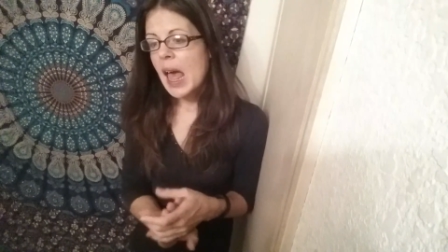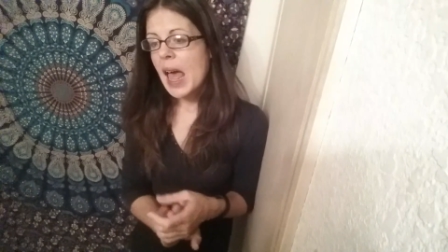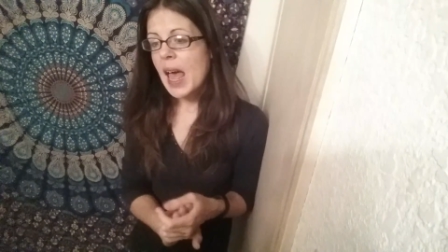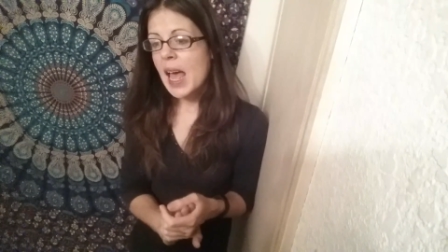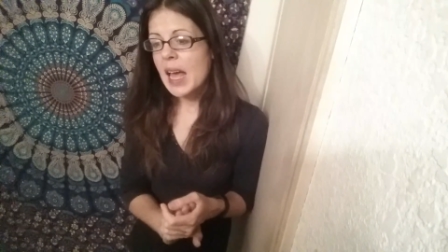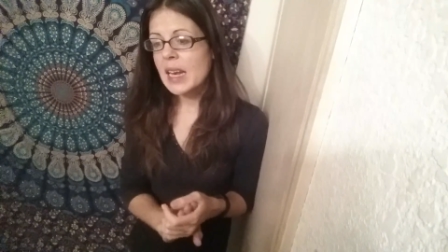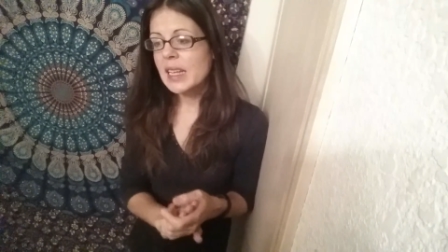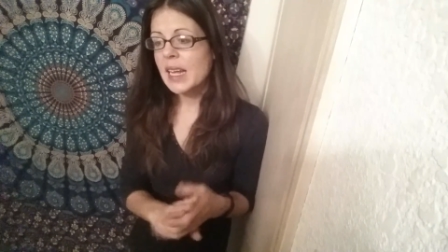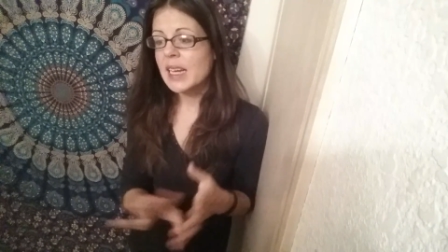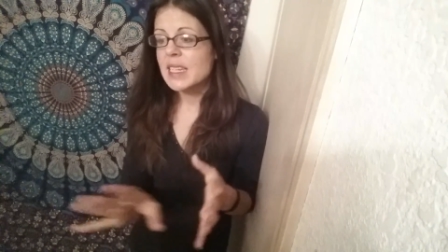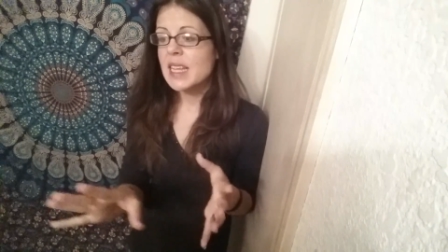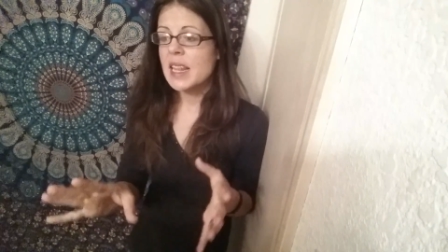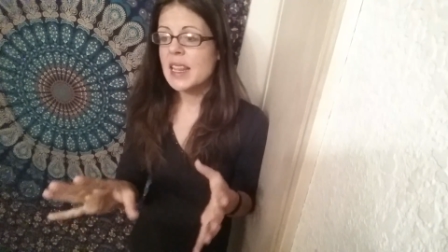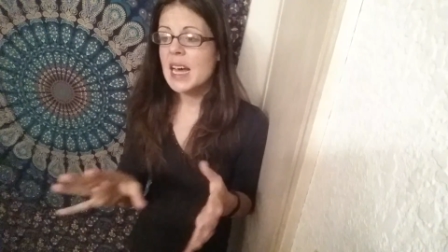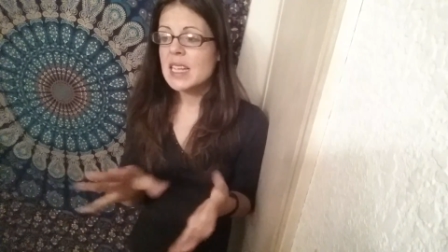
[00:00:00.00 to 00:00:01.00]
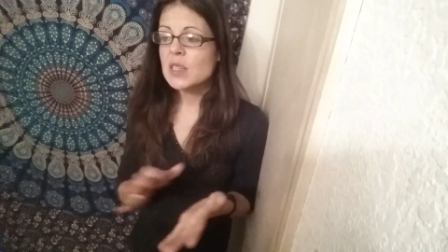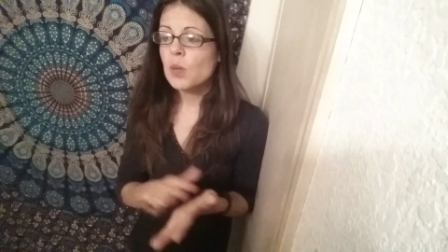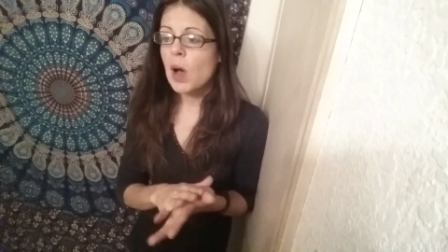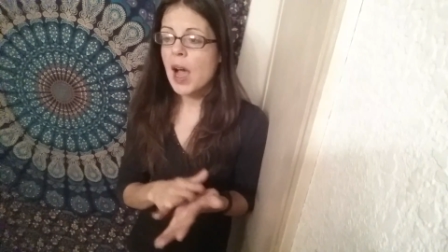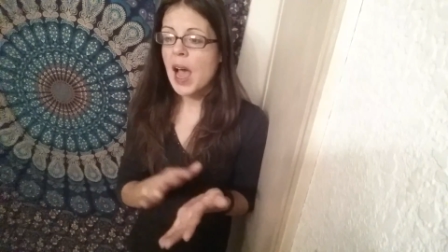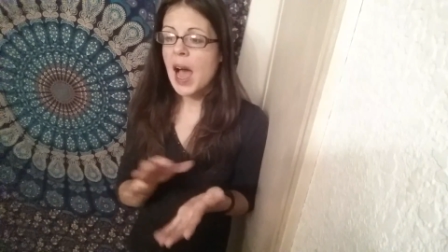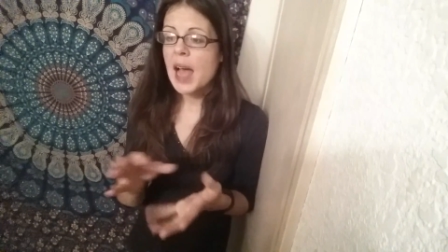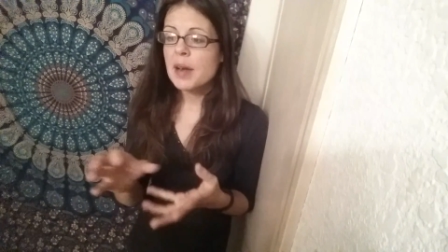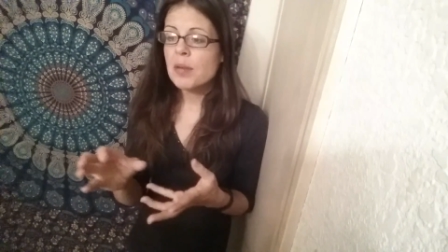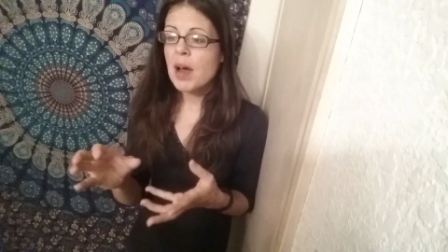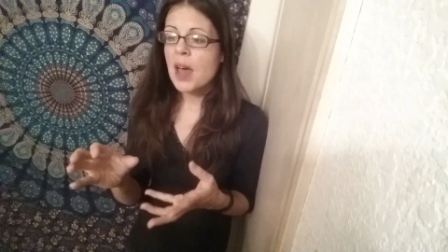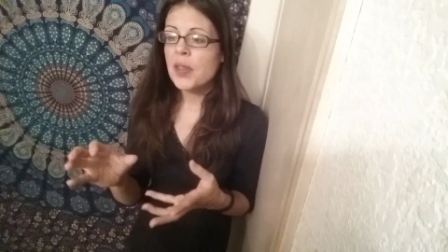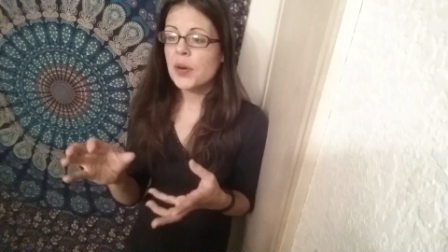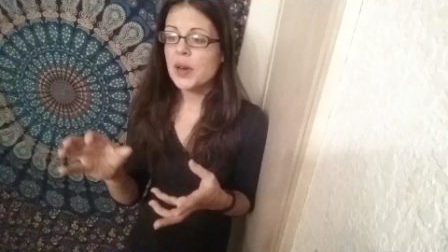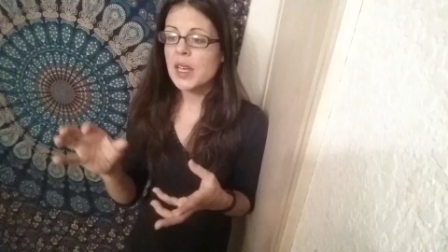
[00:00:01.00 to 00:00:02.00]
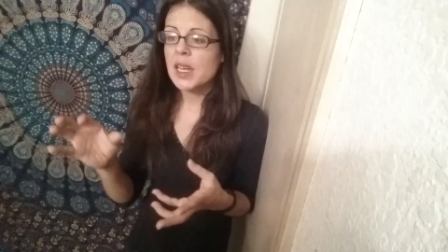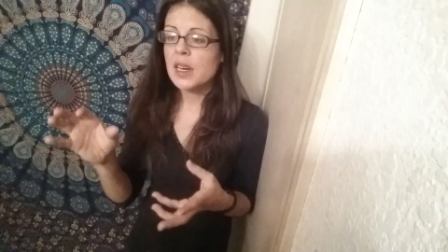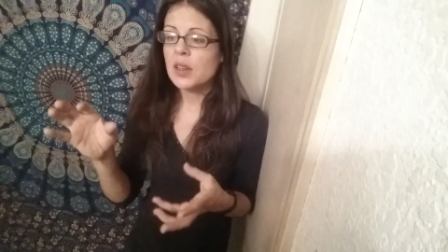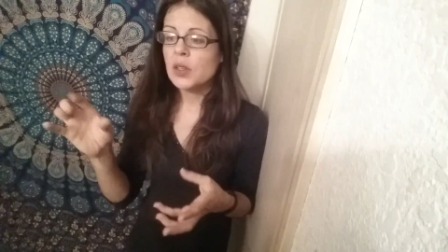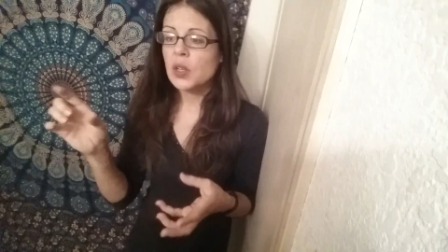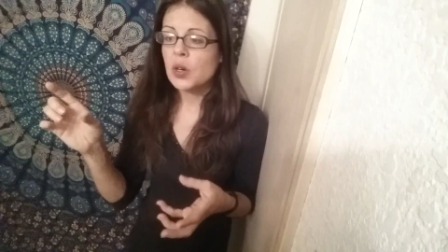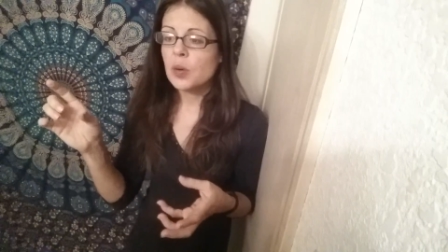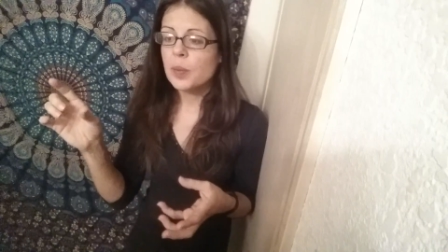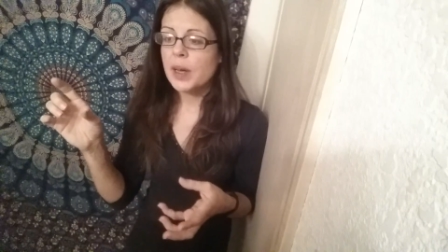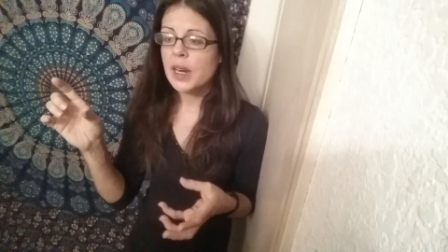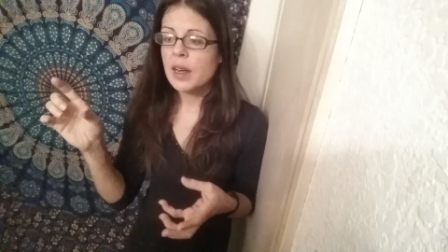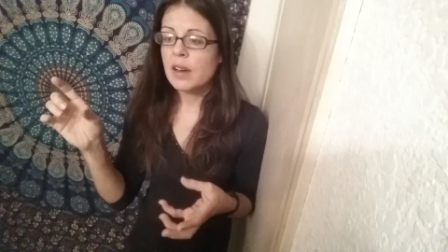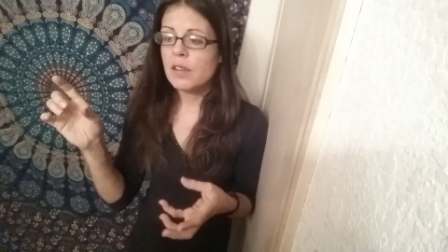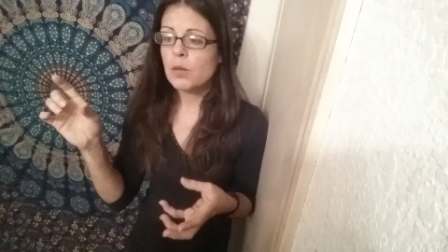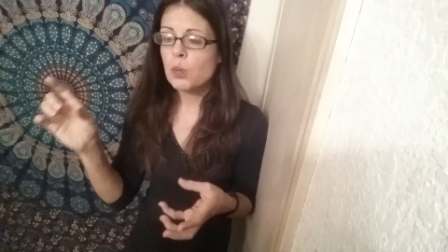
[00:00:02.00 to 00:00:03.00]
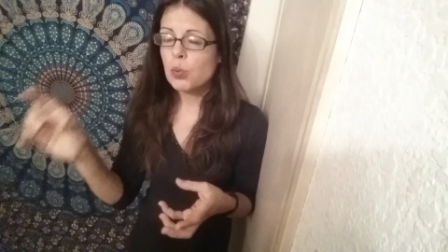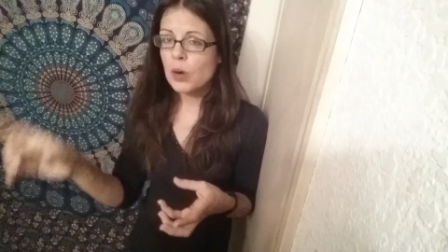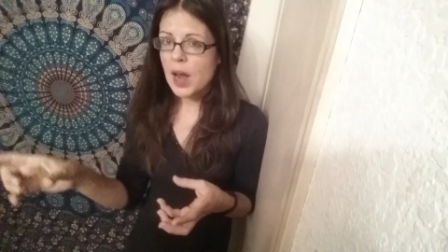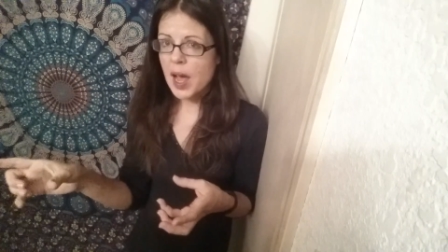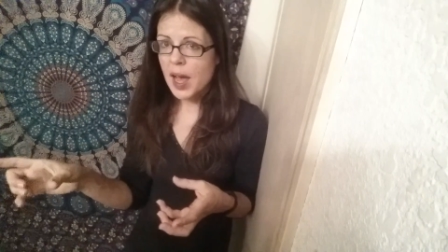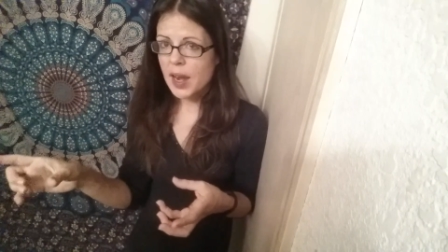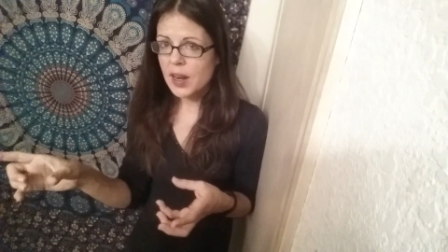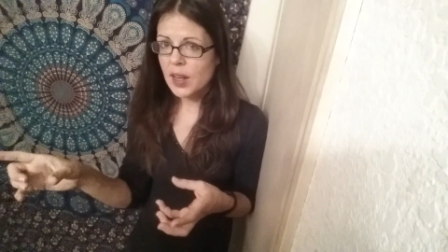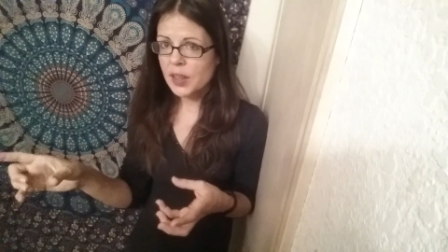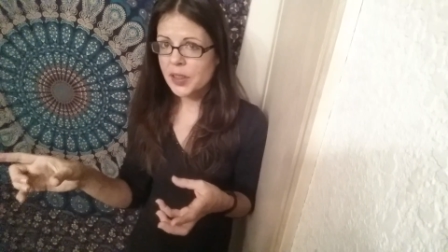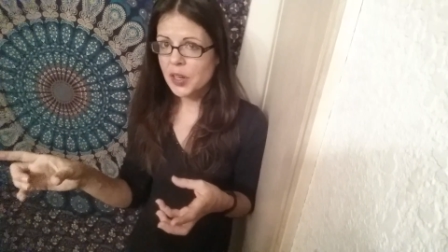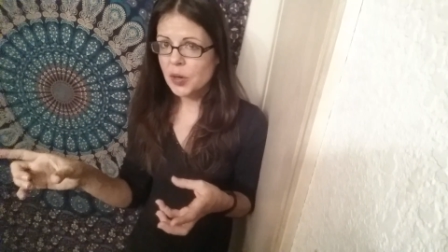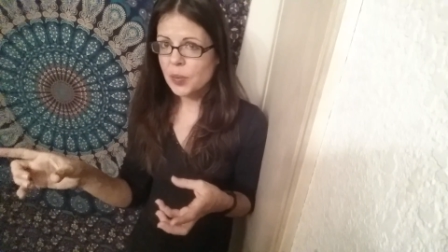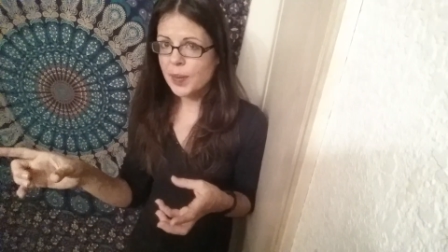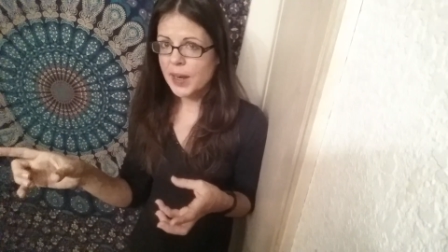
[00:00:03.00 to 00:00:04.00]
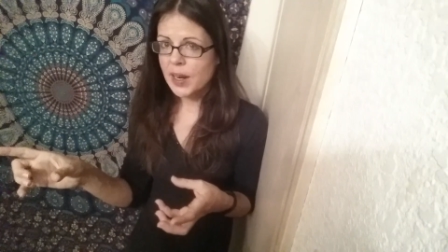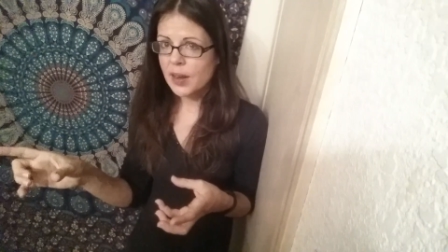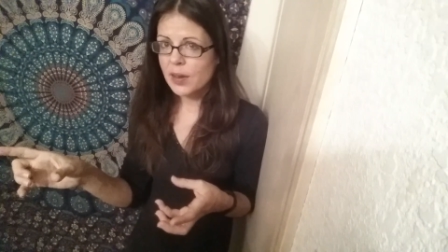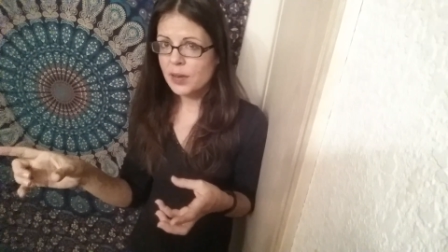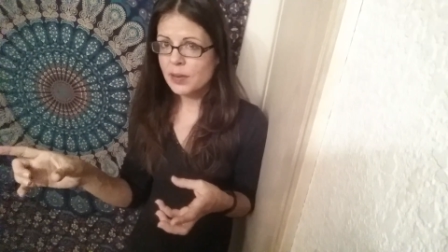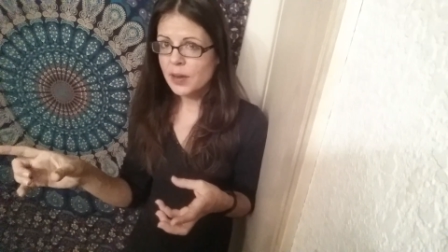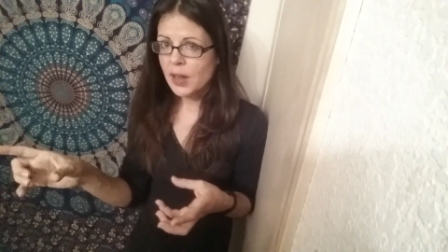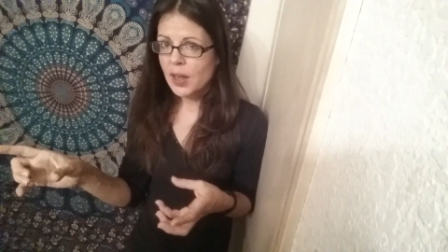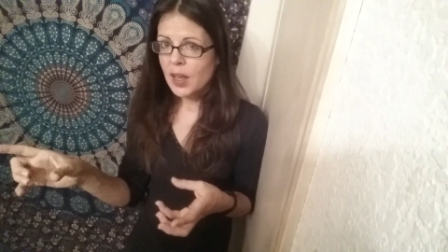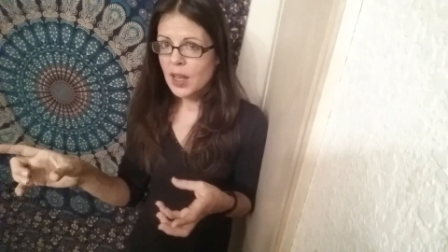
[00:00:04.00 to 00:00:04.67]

And like I said, that's why I'd rather eat a little bit of bread, a little bit of